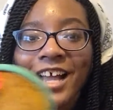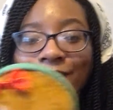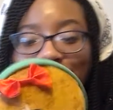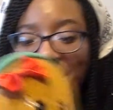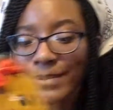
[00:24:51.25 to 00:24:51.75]

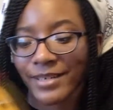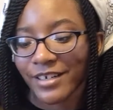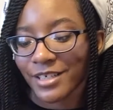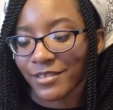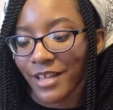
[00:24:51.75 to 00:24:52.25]
I wish I
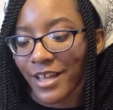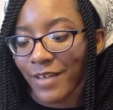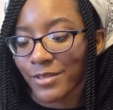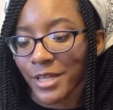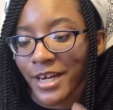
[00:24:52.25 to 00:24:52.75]
could
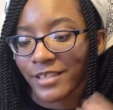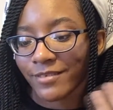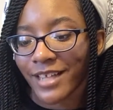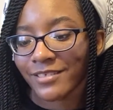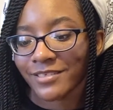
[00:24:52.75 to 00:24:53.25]

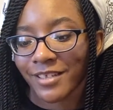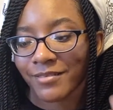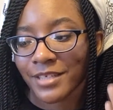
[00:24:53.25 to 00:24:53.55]
have gotten her stuff